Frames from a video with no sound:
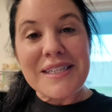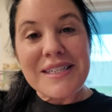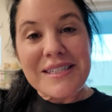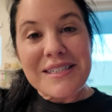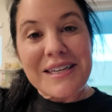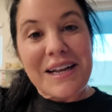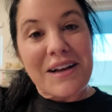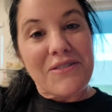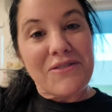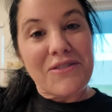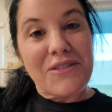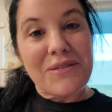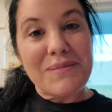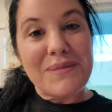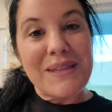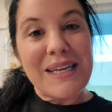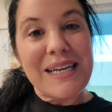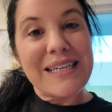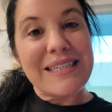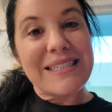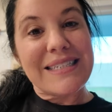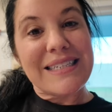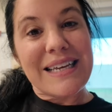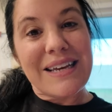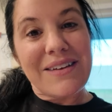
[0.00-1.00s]
stuff from
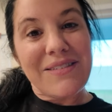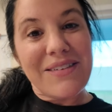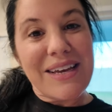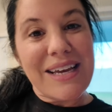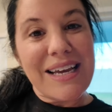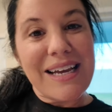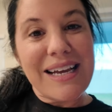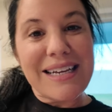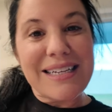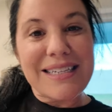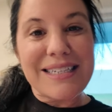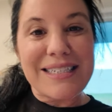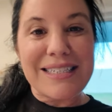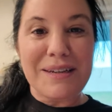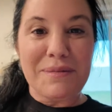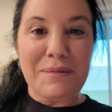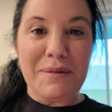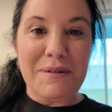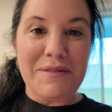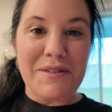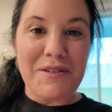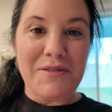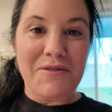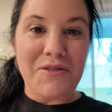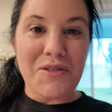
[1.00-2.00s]
Thanksgiving and some
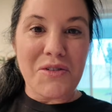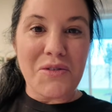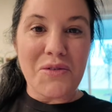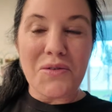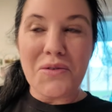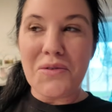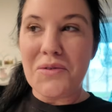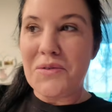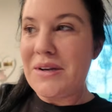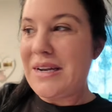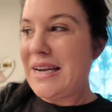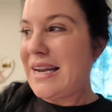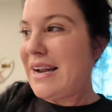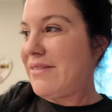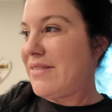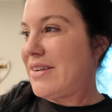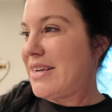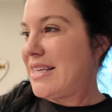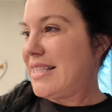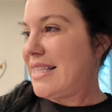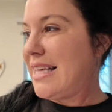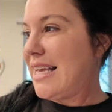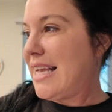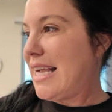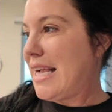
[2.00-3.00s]
of the food and
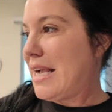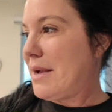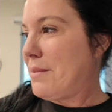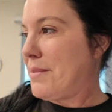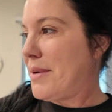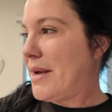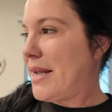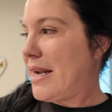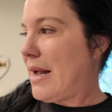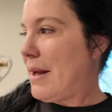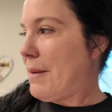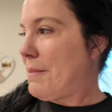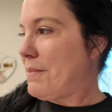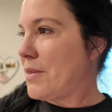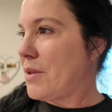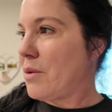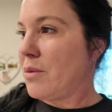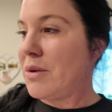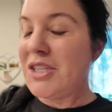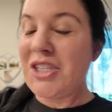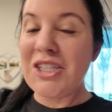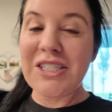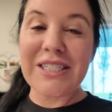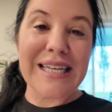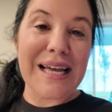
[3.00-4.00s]
everything, but
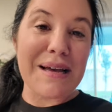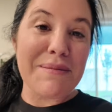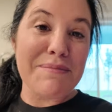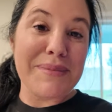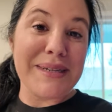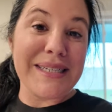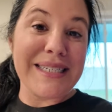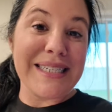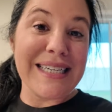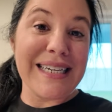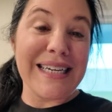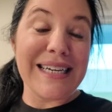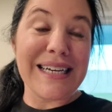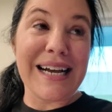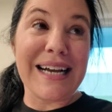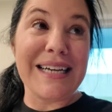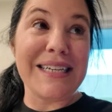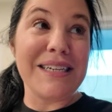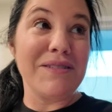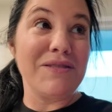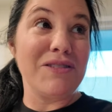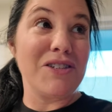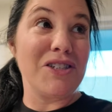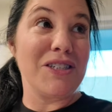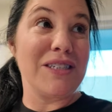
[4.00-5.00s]
we just got busy
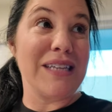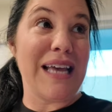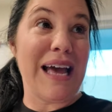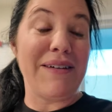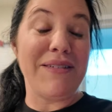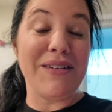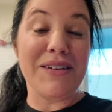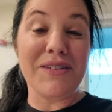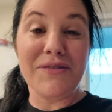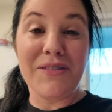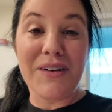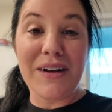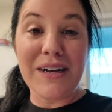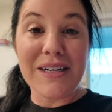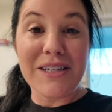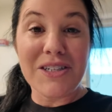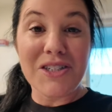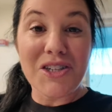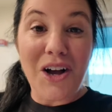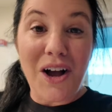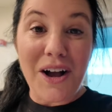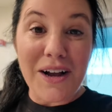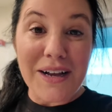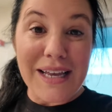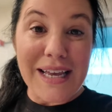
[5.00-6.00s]
kind of just having fun,
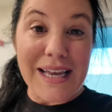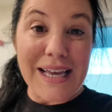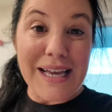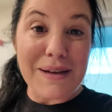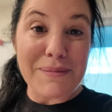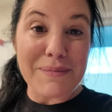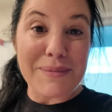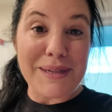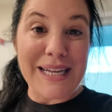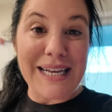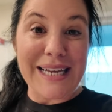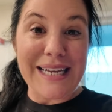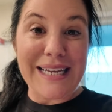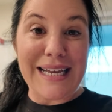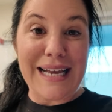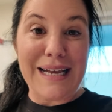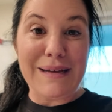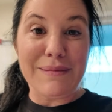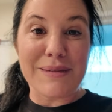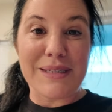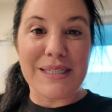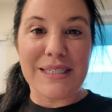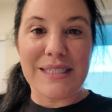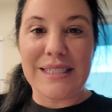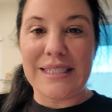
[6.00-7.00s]
talking, playing
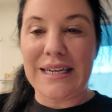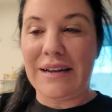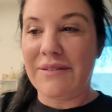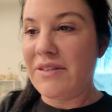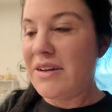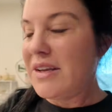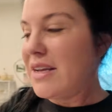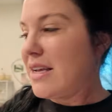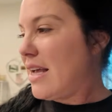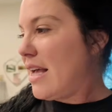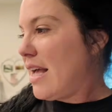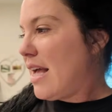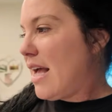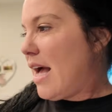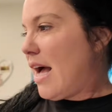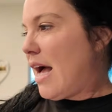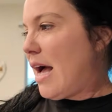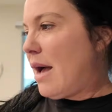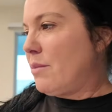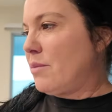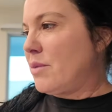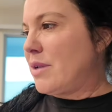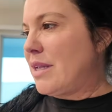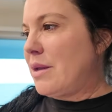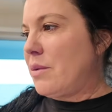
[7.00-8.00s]
games and stuff.
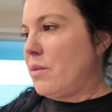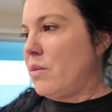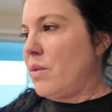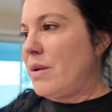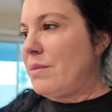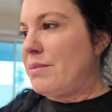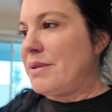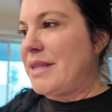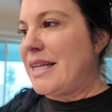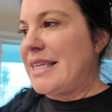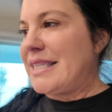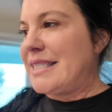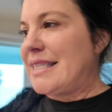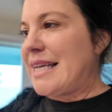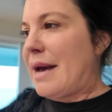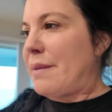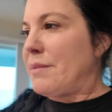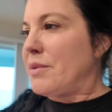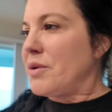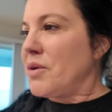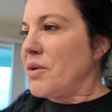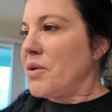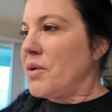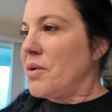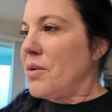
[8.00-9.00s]
We played
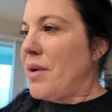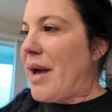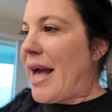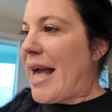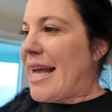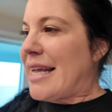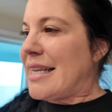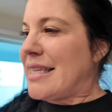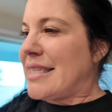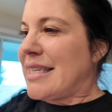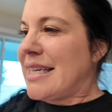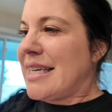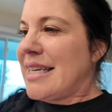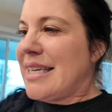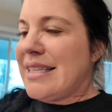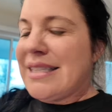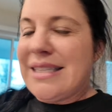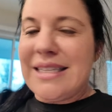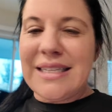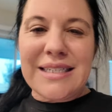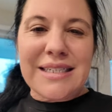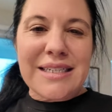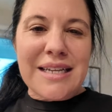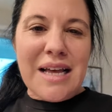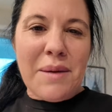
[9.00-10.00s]
Taboo and
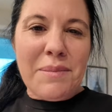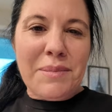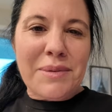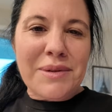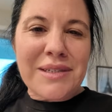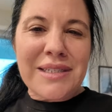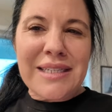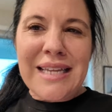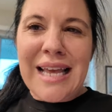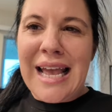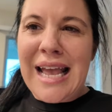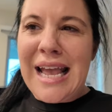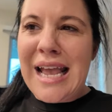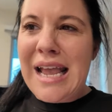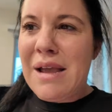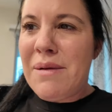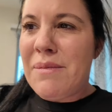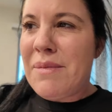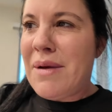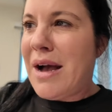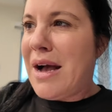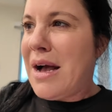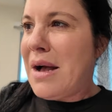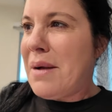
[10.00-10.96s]
this couples game.